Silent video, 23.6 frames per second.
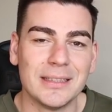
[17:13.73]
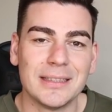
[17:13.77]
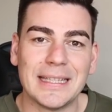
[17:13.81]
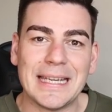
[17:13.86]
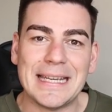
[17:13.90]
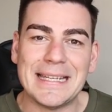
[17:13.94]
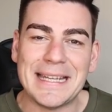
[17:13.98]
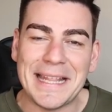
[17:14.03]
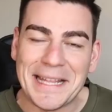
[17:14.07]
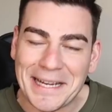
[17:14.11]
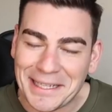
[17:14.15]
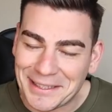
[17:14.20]

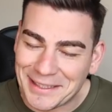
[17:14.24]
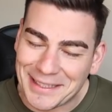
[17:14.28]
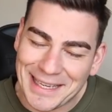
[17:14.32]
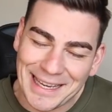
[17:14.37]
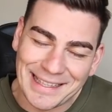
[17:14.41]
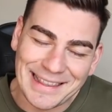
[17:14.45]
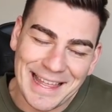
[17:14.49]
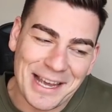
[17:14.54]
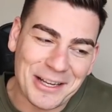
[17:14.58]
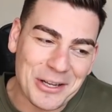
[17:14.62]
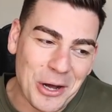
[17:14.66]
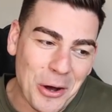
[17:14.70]
He needed to
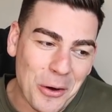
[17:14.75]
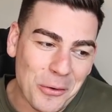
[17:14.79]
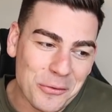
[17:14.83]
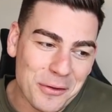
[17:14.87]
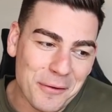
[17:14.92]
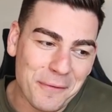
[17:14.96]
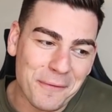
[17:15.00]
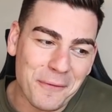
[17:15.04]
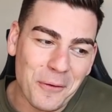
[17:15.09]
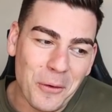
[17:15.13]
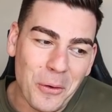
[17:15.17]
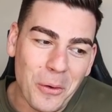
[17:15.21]
kick that goal in
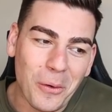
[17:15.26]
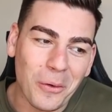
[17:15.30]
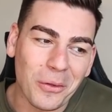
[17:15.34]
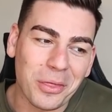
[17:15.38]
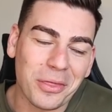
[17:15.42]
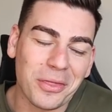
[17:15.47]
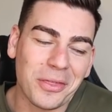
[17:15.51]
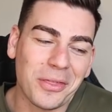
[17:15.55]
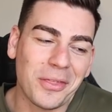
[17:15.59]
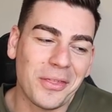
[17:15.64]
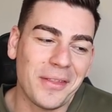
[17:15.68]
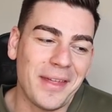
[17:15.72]
the
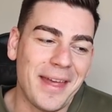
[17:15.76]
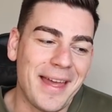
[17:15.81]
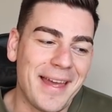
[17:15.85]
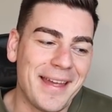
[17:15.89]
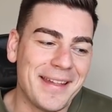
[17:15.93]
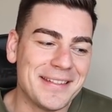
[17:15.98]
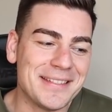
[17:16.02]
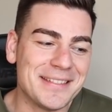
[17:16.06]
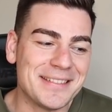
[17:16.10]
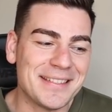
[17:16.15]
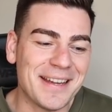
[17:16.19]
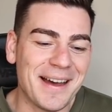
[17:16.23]
fourth.
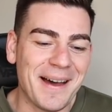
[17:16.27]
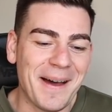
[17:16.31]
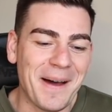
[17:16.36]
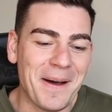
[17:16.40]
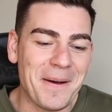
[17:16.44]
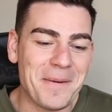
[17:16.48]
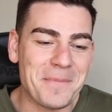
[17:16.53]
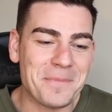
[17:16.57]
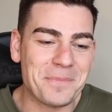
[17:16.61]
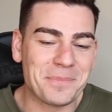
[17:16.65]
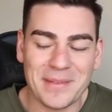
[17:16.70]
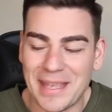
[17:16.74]
And
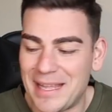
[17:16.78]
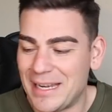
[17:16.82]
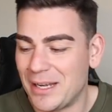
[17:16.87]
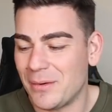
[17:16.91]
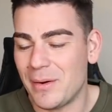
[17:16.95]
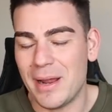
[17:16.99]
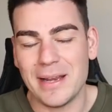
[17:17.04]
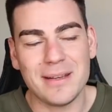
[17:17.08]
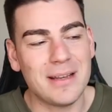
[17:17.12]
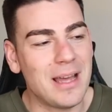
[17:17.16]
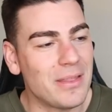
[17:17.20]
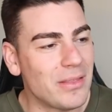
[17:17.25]
um,
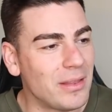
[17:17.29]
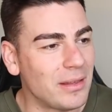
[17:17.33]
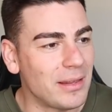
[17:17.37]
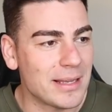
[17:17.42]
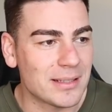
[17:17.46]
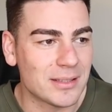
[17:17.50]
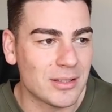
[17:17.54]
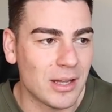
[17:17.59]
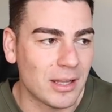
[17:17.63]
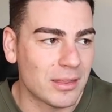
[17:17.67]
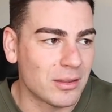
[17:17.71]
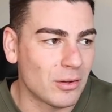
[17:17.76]
anyway,
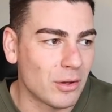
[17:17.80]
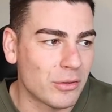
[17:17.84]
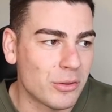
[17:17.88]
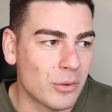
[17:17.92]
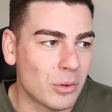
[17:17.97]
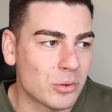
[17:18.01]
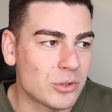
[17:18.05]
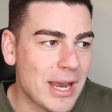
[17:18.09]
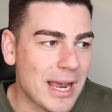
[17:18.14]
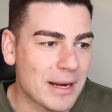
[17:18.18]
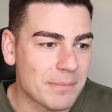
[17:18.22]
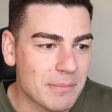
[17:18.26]
nonetheless, I, th I
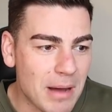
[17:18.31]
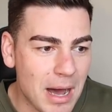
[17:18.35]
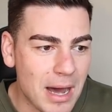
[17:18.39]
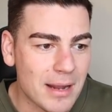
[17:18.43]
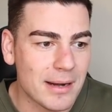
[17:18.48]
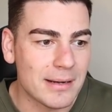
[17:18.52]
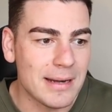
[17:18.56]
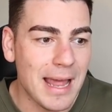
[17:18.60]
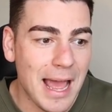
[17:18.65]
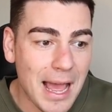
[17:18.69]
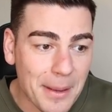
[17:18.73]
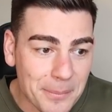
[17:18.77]
thought Jack
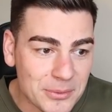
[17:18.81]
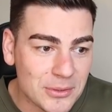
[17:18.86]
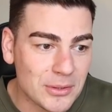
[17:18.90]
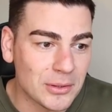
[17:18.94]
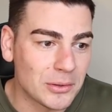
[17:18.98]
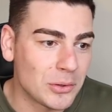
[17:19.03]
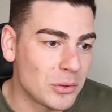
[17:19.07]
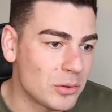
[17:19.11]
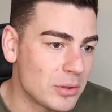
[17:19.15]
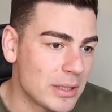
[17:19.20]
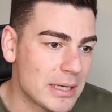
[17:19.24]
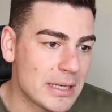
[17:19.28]
Martin
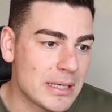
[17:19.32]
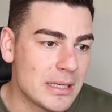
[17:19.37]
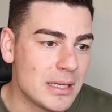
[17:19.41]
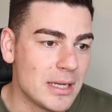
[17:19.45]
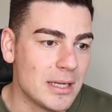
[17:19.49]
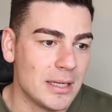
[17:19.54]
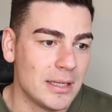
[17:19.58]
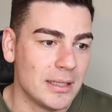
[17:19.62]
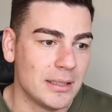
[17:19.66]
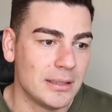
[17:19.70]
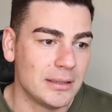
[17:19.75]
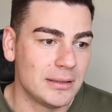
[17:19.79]
absolutely
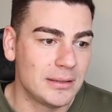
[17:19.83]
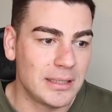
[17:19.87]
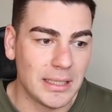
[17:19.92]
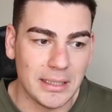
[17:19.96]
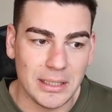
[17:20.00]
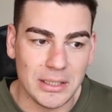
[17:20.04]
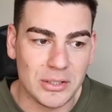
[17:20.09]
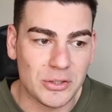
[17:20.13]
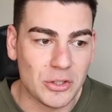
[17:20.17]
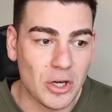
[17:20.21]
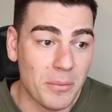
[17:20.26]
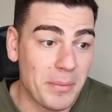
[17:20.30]
did
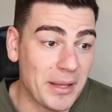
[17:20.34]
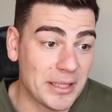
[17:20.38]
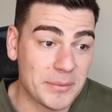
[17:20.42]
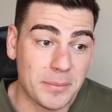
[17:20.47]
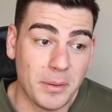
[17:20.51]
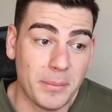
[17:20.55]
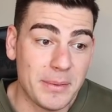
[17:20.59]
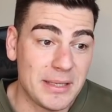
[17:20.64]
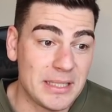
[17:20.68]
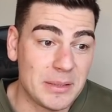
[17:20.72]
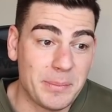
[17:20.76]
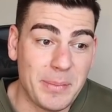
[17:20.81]
his job. That's
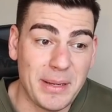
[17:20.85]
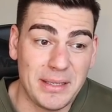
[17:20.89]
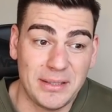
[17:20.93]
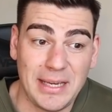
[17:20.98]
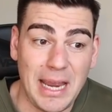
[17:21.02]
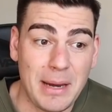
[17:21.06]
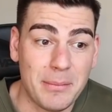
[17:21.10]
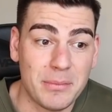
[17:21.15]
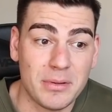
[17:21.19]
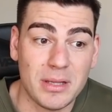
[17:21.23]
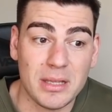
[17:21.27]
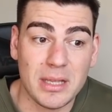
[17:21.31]
probably his best
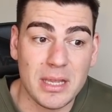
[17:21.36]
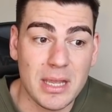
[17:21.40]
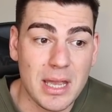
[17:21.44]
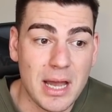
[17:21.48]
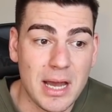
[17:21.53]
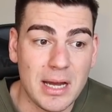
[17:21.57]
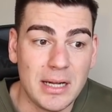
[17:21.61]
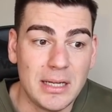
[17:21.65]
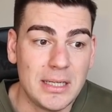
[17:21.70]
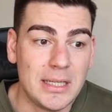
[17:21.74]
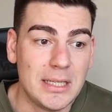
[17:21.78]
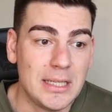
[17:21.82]
game of the
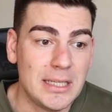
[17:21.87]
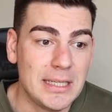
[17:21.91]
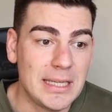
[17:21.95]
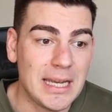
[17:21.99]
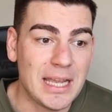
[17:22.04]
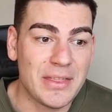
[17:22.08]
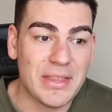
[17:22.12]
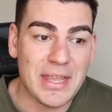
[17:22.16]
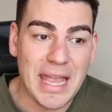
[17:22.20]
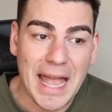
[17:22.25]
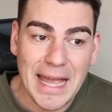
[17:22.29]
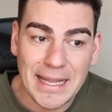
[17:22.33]
year. He
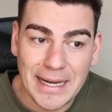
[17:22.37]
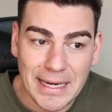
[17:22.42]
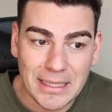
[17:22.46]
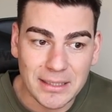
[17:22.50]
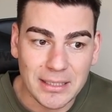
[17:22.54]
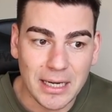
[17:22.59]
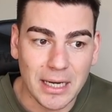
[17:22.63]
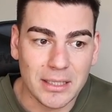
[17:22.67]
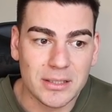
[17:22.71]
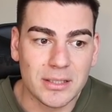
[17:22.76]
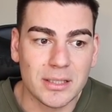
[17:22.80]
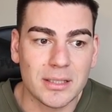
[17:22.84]
had the eighteen
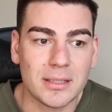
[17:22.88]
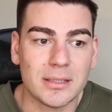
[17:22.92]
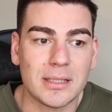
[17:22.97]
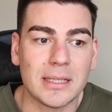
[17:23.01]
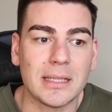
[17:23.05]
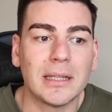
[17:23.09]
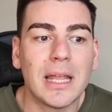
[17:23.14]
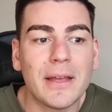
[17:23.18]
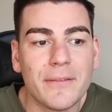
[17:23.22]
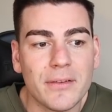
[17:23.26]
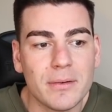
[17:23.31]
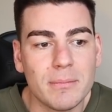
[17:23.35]
touches. The
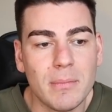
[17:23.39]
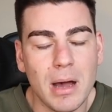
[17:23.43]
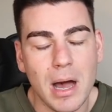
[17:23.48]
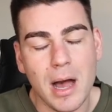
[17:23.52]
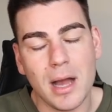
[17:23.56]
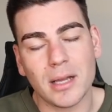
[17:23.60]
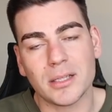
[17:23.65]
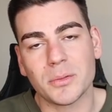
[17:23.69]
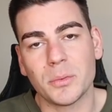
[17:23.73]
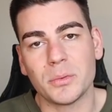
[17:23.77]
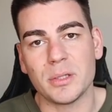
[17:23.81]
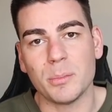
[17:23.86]
eleven
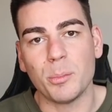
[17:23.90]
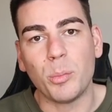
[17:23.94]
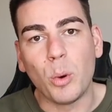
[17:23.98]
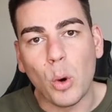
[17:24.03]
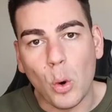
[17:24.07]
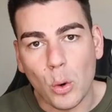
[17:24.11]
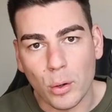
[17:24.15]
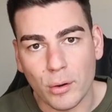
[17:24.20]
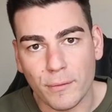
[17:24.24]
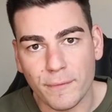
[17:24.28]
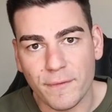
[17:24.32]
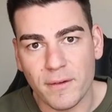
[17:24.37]
marks was
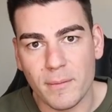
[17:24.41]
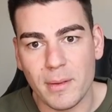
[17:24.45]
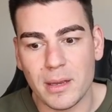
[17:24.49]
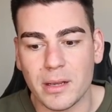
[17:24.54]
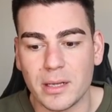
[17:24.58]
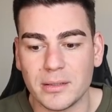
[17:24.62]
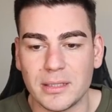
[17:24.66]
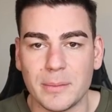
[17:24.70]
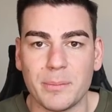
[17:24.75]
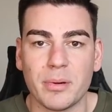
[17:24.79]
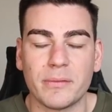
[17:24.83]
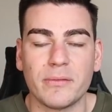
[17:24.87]
important for me
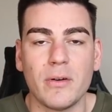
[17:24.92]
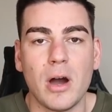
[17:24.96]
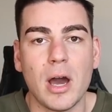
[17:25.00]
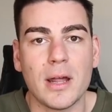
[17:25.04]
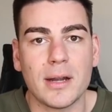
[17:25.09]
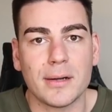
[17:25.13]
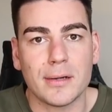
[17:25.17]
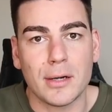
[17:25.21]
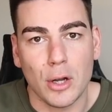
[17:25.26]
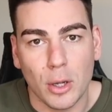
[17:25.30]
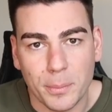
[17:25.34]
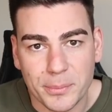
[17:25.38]
because he
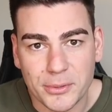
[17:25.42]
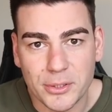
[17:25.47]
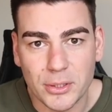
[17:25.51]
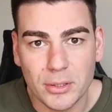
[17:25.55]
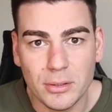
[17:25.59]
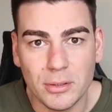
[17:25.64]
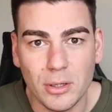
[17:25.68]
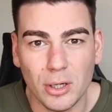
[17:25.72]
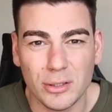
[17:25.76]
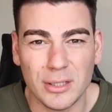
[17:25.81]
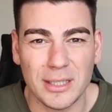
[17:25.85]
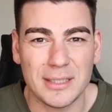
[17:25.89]
provided an
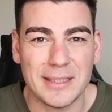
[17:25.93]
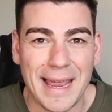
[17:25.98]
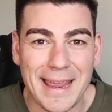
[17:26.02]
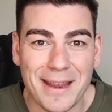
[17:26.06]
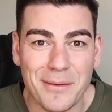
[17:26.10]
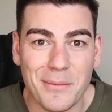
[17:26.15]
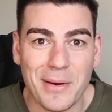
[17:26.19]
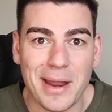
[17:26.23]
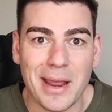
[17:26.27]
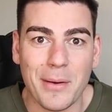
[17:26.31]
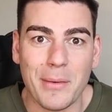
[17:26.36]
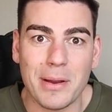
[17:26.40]
option on a day
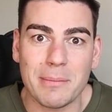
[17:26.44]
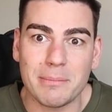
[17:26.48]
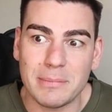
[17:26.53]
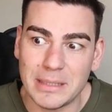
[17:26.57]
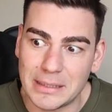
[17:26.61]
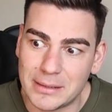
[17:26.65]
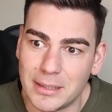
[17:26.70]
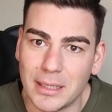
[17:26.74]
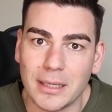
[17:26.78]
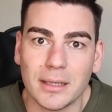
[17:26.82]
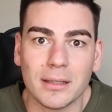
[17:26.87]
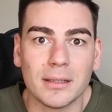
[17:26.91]
where we're
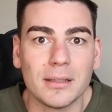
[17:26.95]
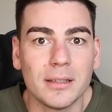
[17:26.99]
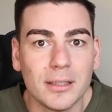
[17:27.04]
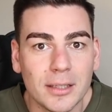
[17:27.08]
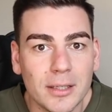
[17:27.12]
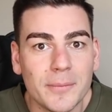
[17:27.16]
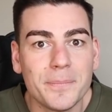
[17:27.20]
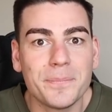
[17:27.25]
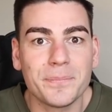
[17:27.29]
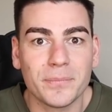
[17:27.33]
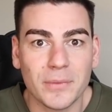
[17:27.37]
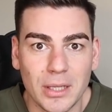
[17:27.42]
missing,
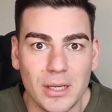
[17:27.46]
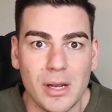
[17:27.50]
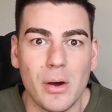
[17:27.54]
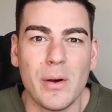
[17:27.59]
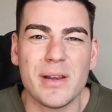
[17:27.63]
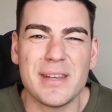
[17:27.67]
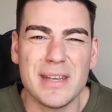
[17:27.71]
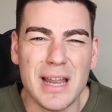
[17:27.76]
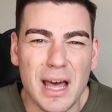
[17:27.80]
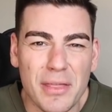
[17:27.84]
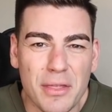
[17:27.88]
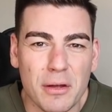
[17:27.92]
you know,
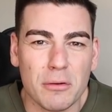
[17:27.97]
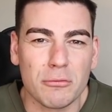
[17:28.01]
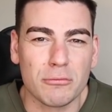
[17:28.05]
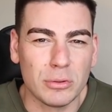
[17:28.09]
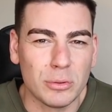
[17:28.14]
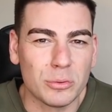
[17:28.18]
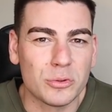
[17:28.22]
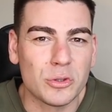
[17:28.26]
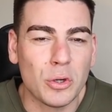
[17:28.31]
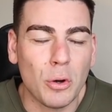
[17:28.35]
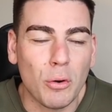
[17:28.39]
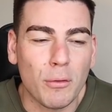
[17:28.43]
another
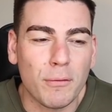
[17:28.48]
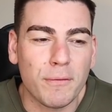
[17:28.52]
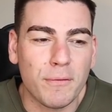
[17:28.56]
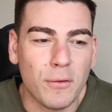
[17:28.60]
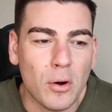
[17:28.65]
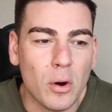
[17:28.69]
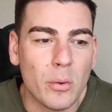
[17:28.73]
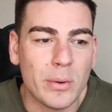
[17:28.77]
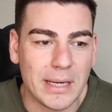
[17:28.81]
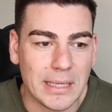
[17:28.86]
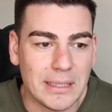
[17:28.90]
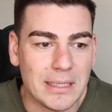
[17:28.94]
real tall
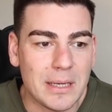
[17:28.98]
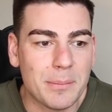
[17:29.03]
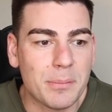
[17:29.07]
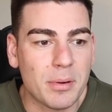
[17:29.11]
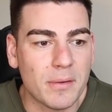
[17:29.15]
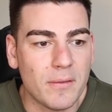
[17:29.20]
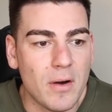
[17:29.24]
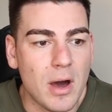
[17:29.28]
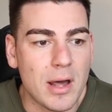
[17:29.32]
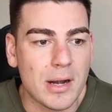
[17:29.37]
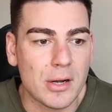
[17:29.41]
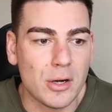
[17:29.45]
forward. He did
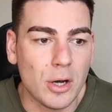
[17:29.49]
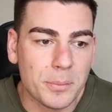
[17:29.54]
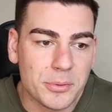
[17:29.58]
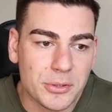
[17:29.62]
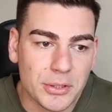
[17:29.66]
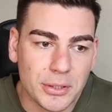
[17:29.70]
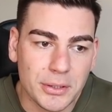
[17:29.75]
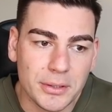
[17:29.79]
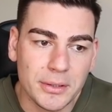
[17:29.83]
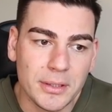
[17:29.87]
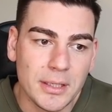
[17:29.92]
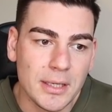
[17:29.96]
provide an
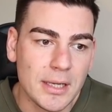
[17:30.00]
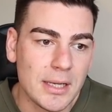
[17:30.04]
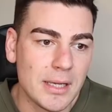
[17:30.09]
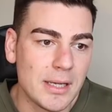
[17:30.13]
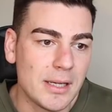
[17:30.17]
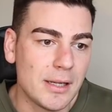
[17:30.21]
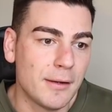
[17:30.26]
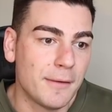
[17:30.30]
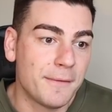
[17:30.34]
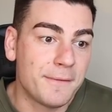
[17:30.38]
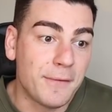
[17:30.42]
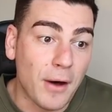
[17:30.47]
option.
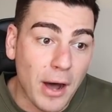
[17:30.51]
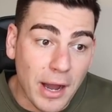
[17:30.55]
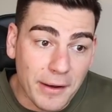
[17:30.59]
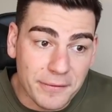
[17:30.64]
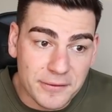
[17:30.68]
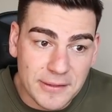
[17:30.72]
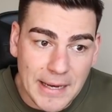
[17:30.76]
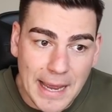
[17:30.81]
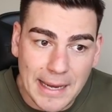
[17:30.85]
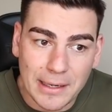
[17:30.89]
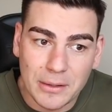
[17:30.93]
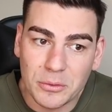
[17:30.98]

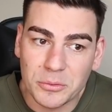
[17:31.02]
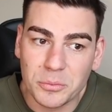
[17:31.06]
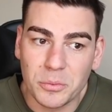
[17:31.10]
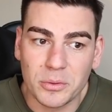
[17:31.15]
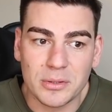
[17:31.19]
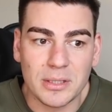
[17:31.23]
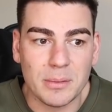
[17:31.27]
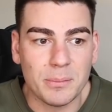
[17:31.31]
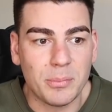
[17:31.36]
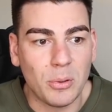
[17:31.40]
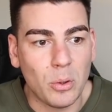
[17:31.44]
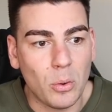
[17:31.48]
Five tackles
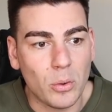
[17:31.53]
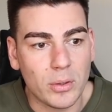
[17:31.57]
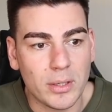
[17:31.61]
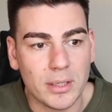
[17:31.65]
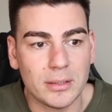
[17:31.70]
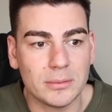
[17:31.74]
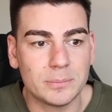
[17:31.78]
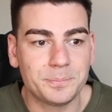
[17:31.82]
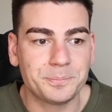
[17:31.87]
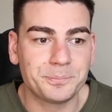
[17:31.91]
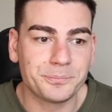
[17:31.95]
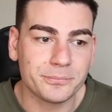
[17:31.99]
was
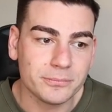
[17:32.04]
important.